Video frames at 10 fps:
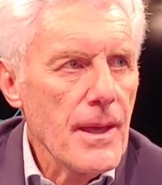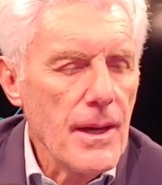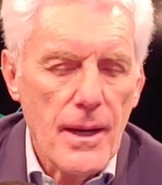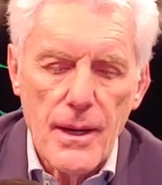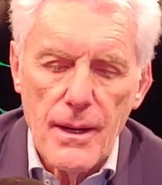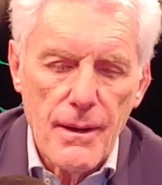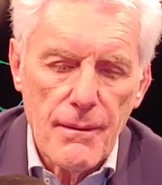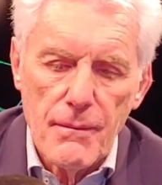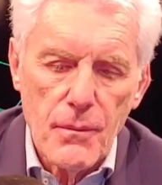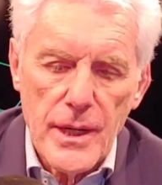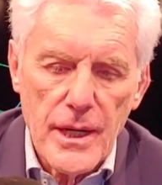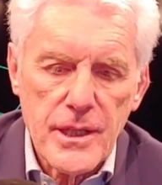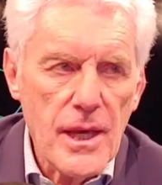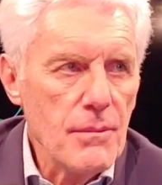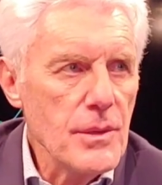Uh, when I
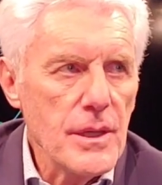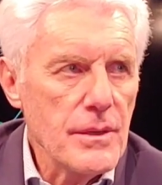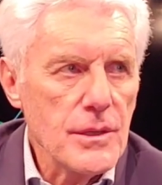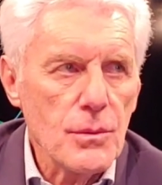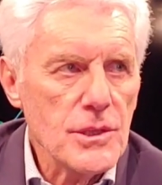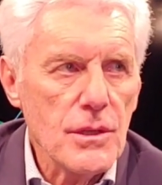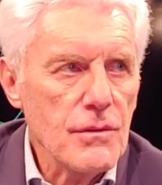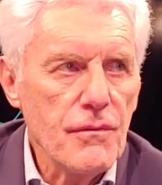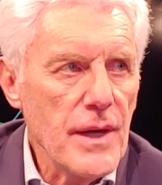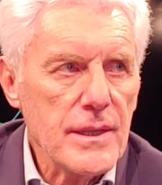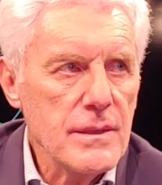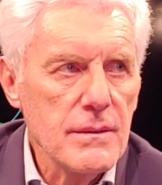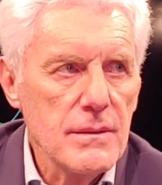came here, it was not a fact.